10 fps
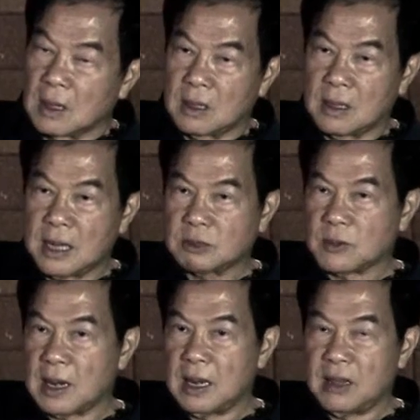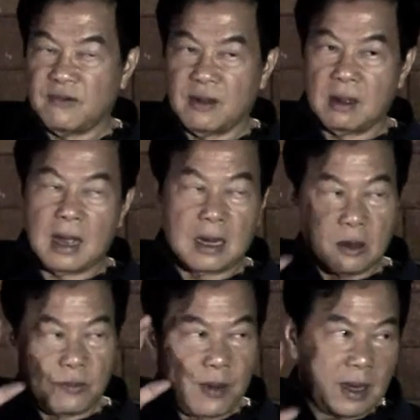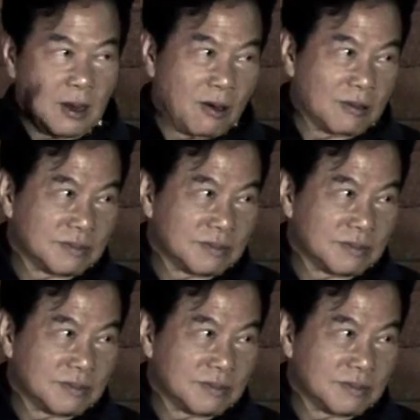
The next one, liver and the brain gone.